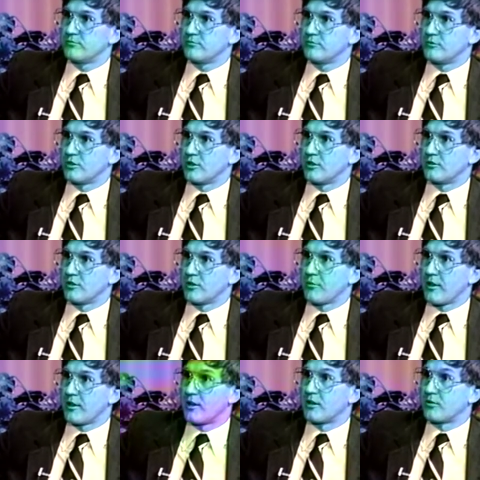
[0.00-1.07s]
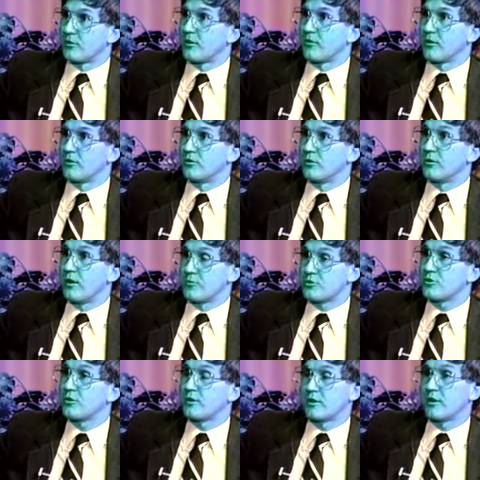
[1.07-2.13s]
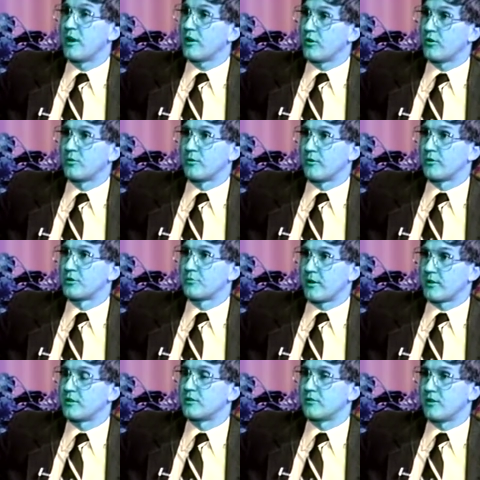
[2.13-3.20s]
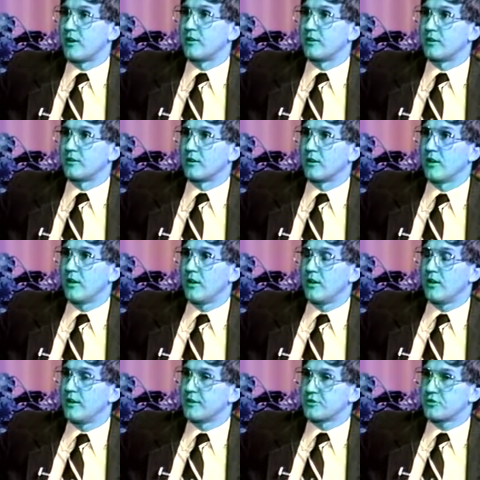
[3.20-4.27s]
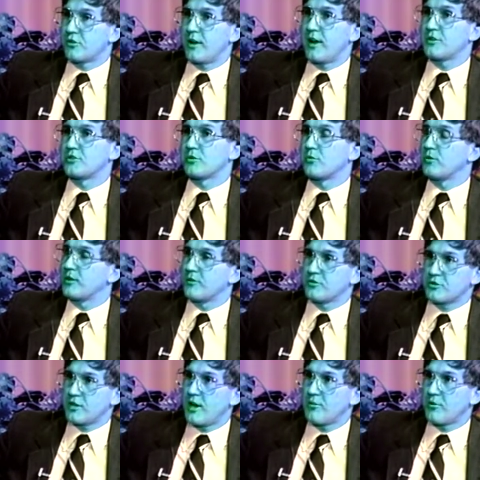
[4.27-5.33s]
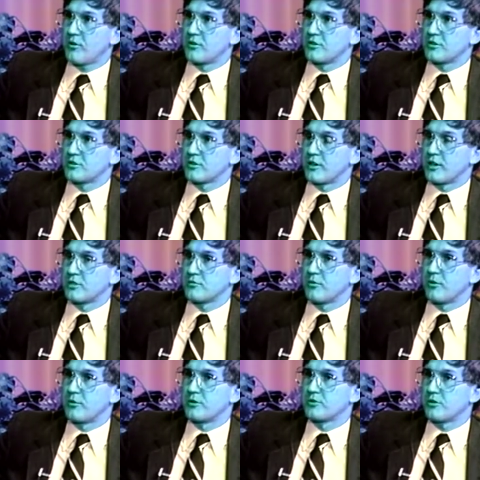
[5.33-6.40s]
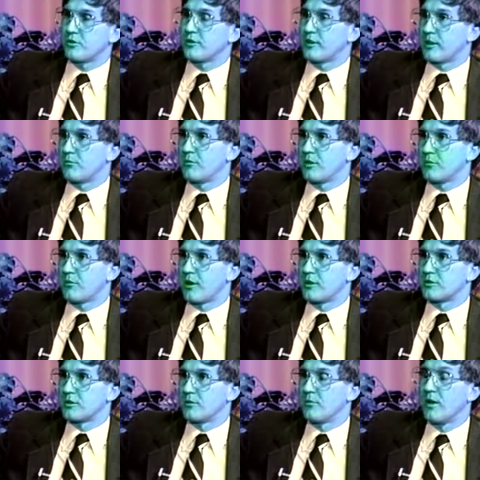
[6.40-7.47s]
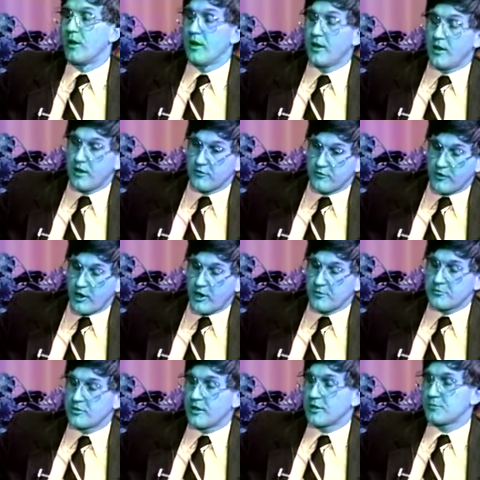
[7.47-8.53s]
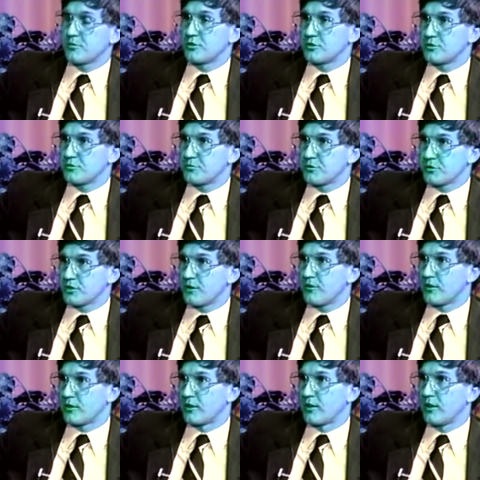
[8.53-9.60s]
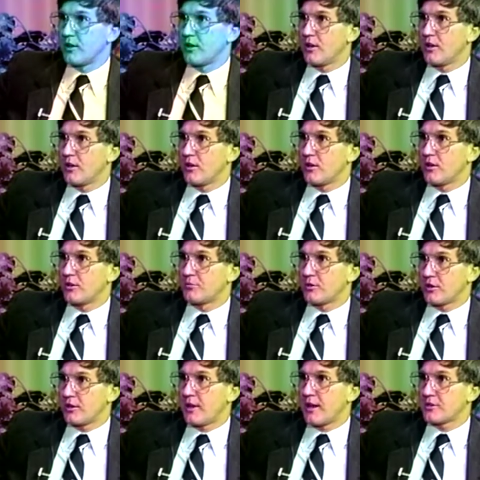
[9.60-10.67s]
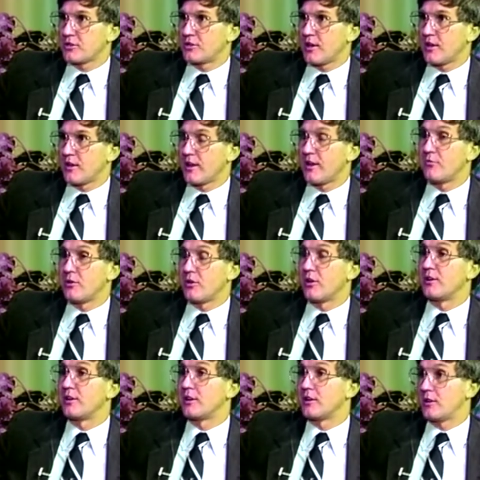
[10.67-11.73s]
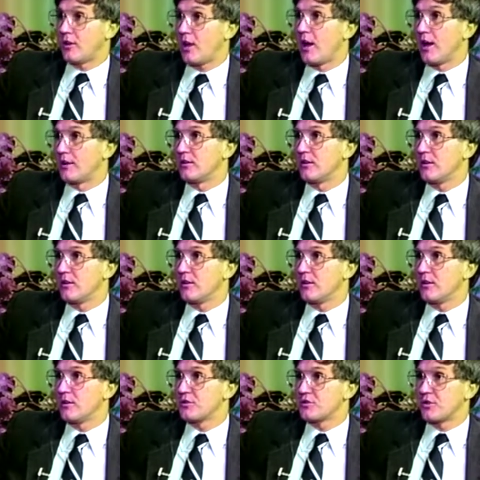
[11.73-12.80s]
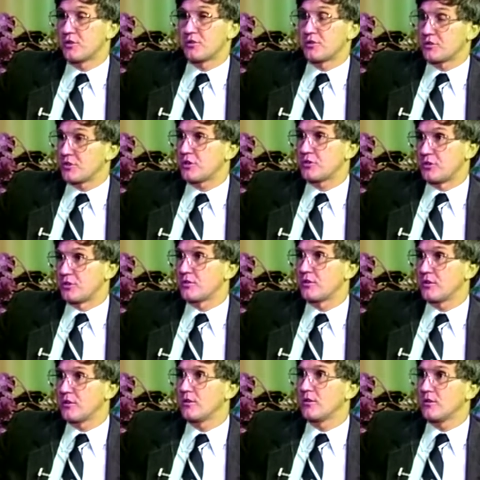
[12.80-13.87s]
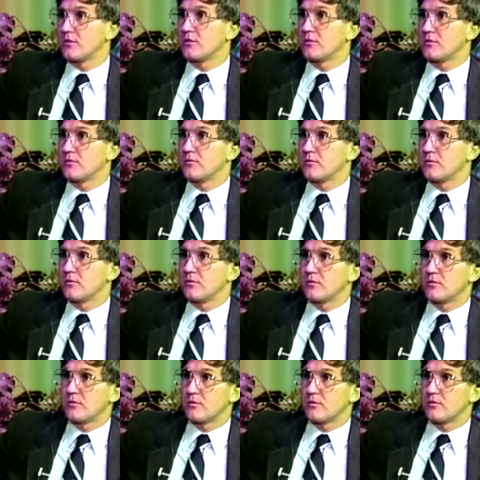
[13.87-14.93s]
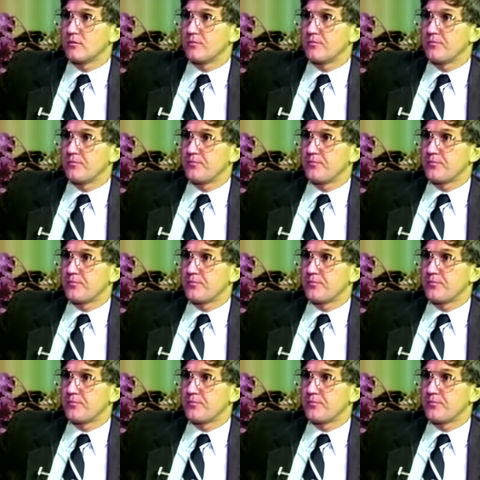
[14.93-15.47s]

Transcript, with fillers: you know a young man out of the river who I'm sure did not go to the river expecting to drown either. It's tragic. We'll never stop all these things, but we certainly can minimize them. And firearms deaths, specifically, uh, particularly accidental, have been on a decline since the 60s. And part of that's because of the training on